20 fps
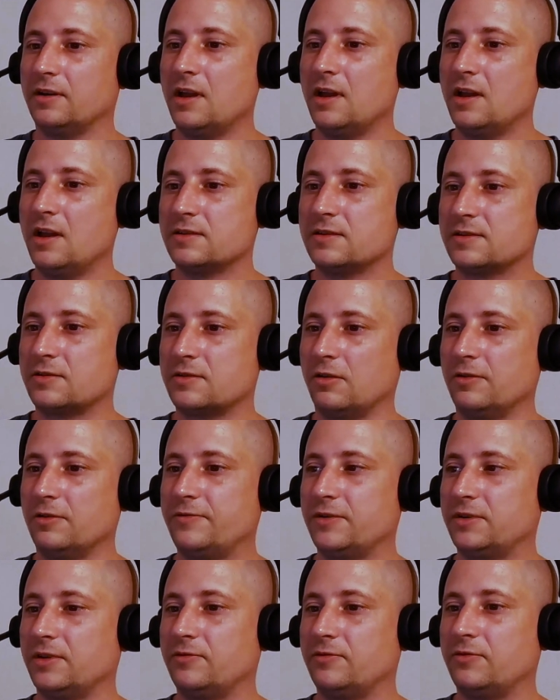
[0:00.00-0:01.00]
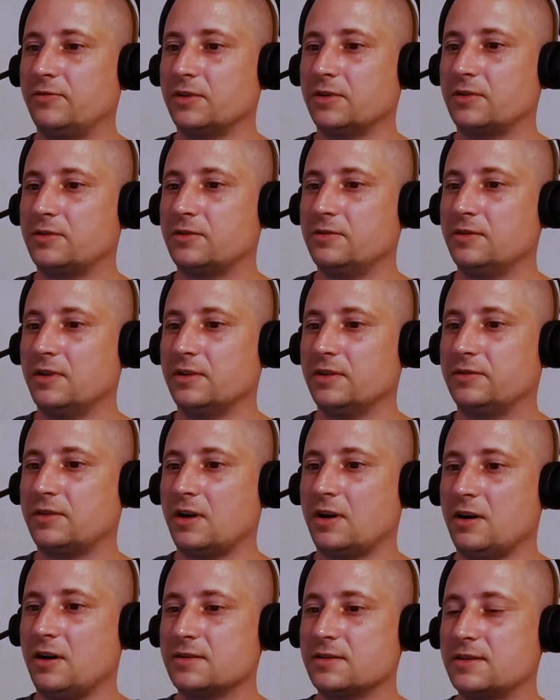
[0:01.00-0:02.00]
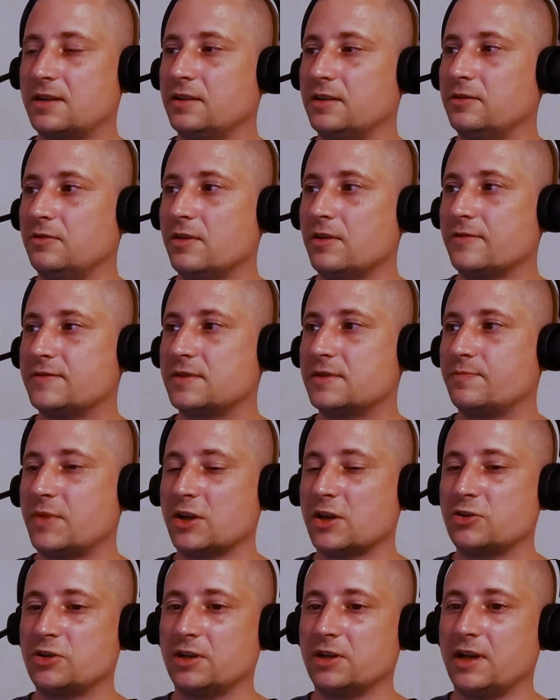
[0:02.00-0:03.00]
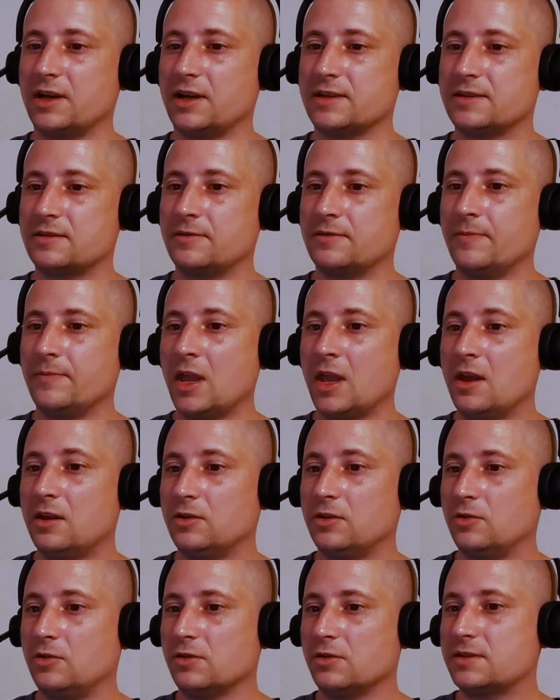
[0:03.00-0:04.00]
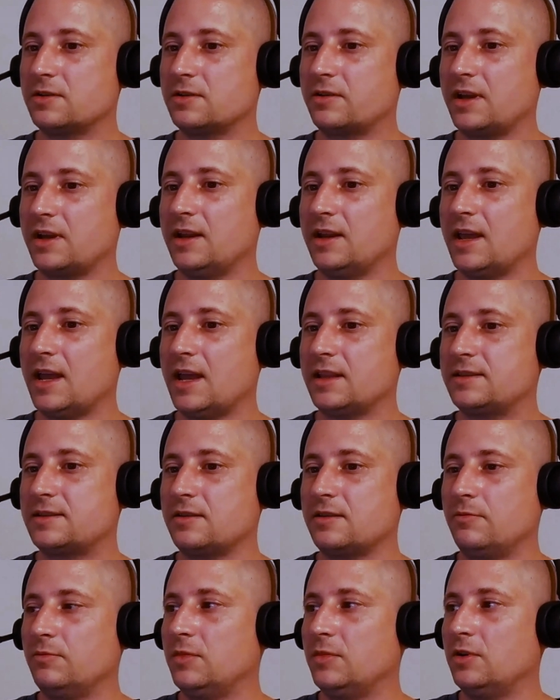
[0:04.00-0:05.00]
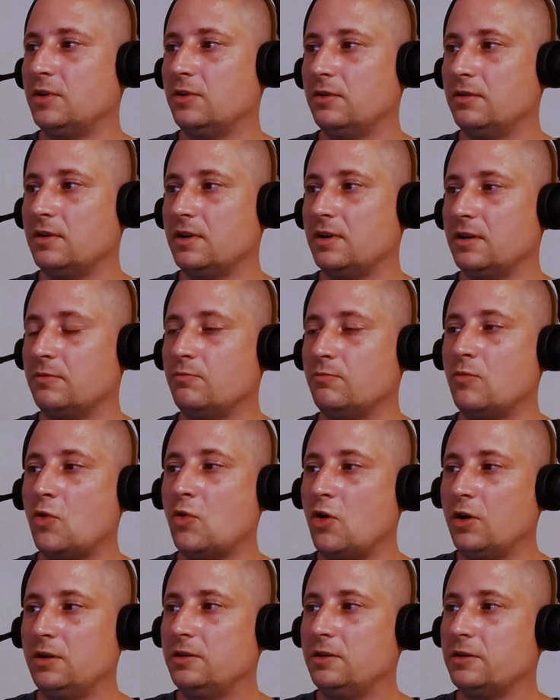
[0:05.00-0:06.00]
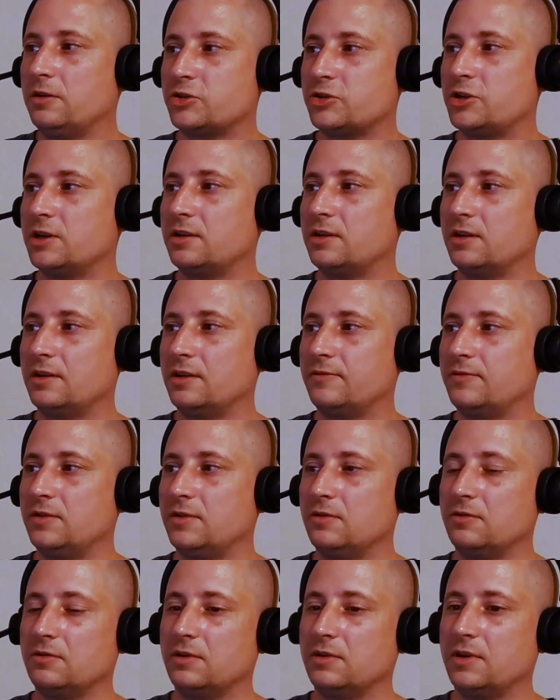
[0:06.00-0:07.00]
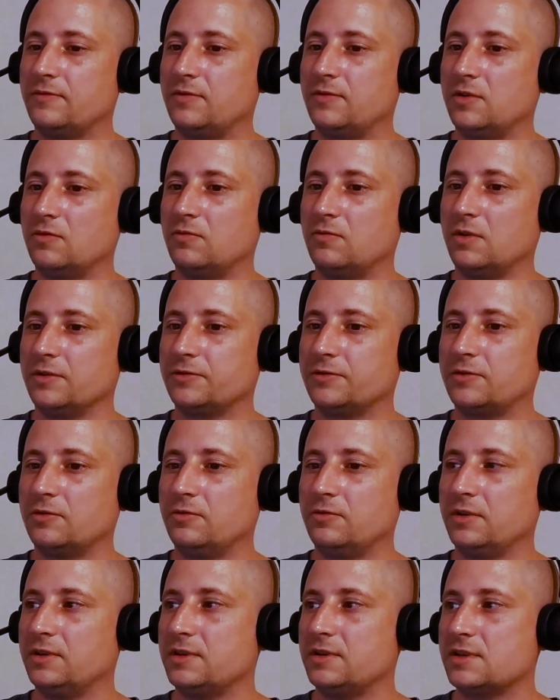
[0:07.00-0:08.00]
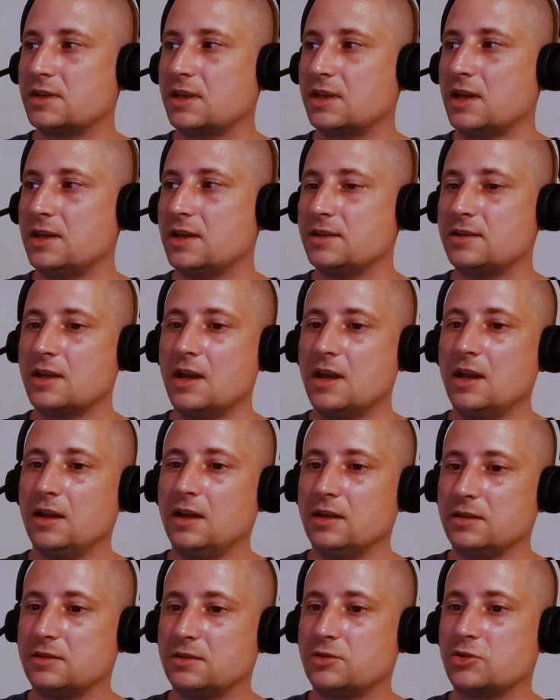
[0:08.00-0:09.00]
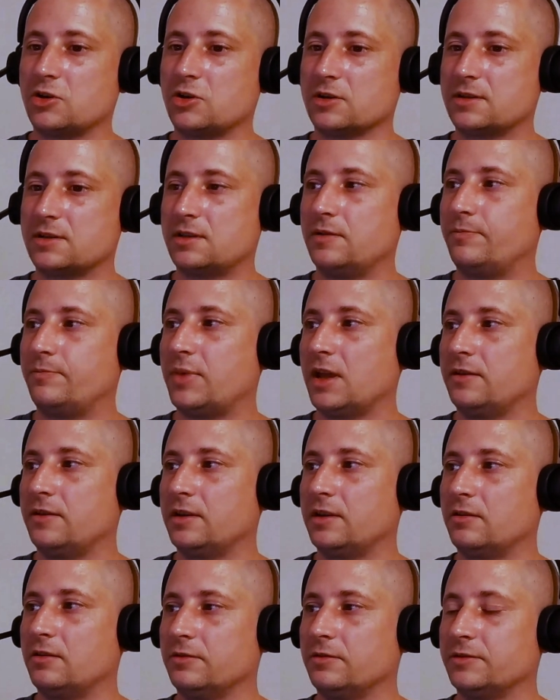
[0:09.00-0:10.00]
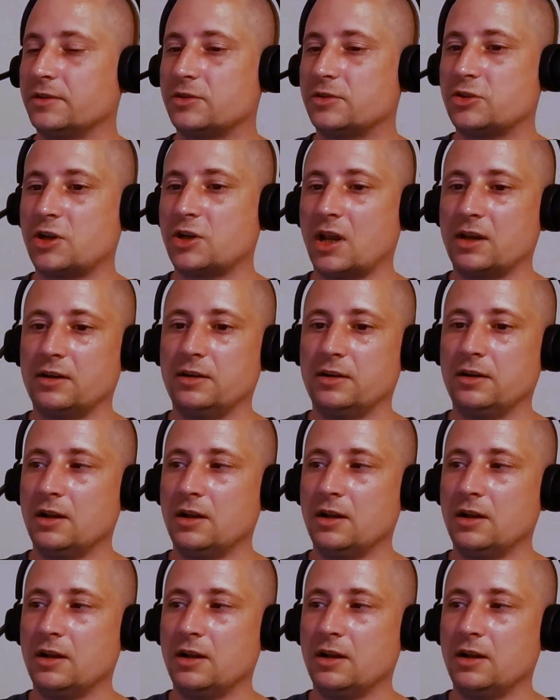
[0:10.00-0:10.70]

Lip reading: solve a different task, and you have specialized. You also can add some more logic if you want to. In this case, it's just depending on the channel.